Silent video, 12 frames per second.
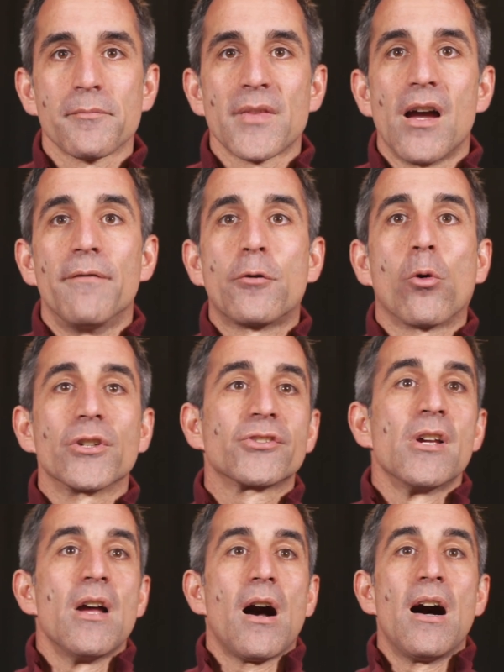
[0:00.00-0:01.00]
Of course,
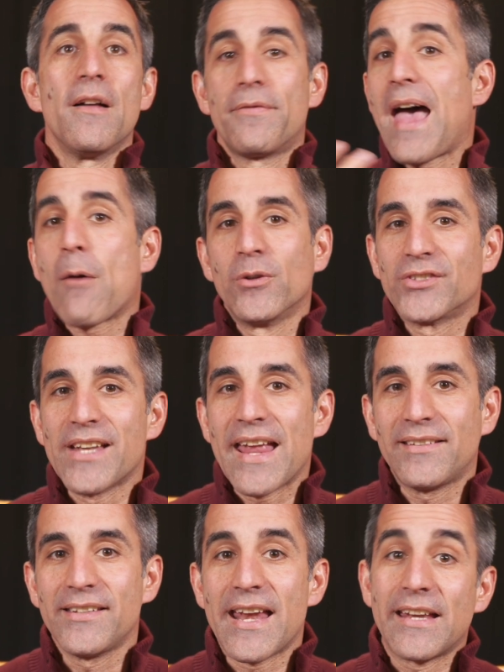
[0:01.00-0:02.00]
that was in
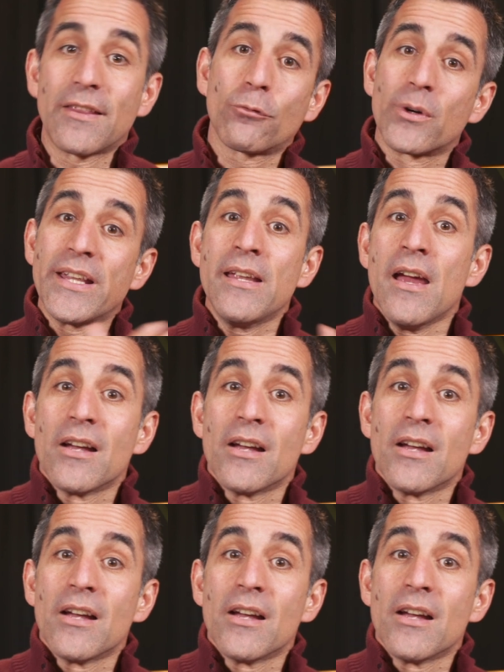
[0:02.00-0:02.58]
1883.